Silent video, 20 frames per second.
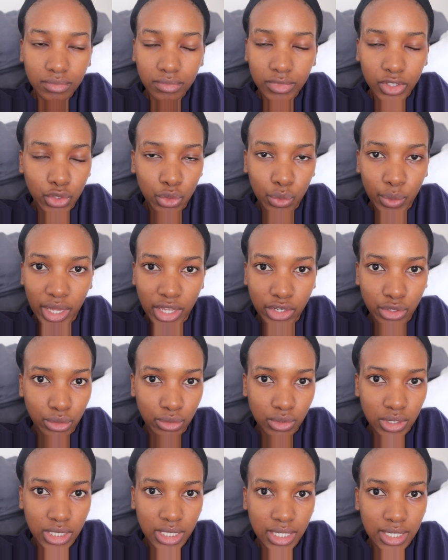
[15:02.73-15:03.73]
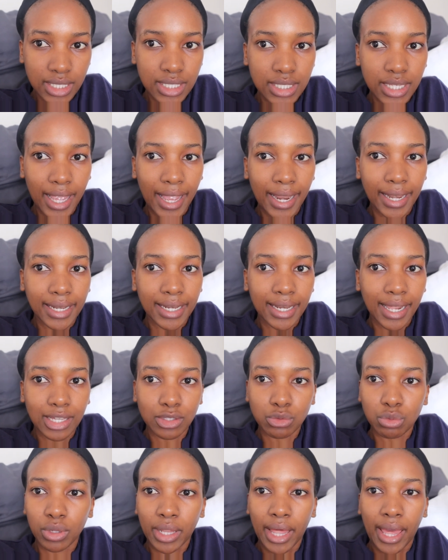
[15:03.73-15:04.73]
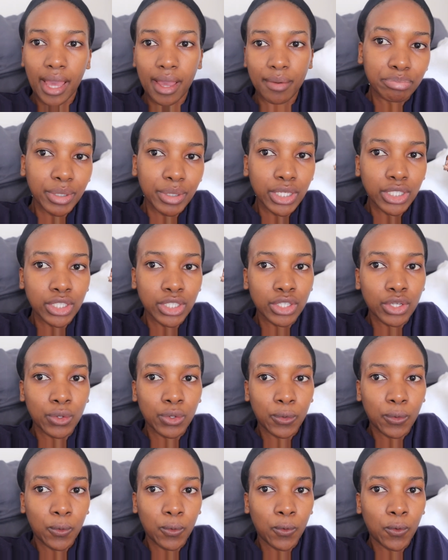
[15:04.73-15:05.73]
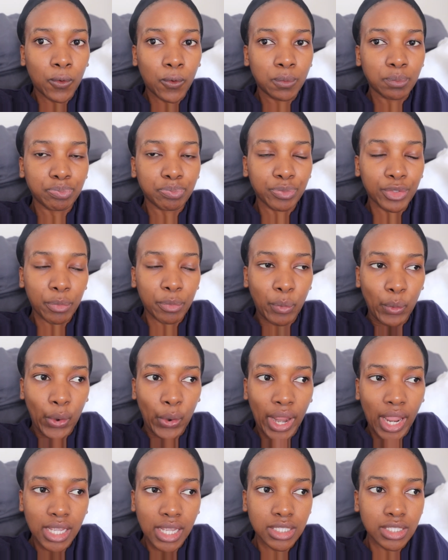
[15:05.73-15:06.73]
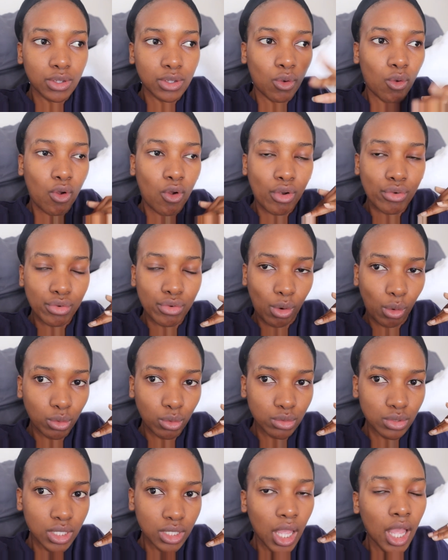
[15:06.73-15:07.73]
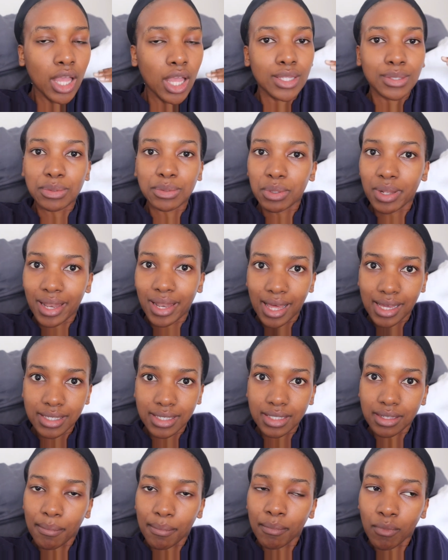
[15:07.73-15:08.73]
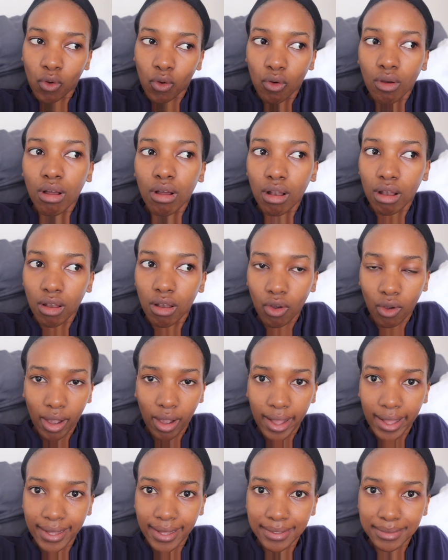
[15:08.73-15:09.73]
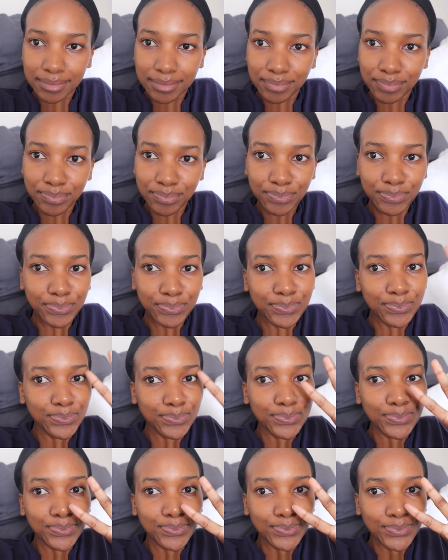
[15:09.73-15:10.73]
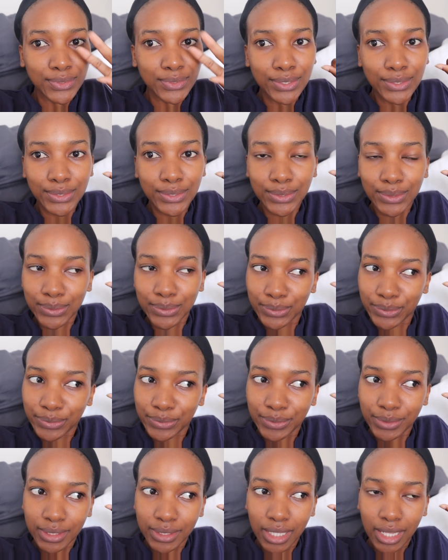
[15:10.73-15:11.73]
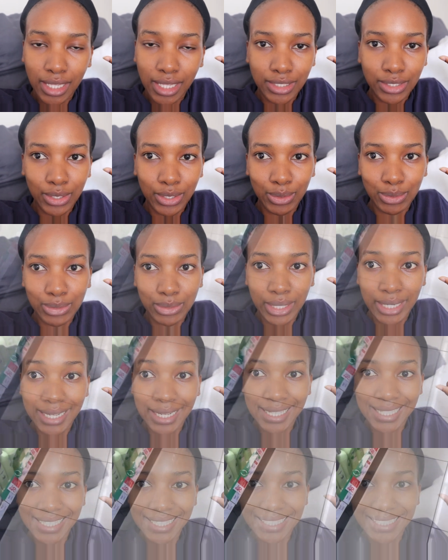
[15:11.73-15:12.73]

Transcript: you can use it, and that will help your braids or cornrows to last more longer. So let's go to Click.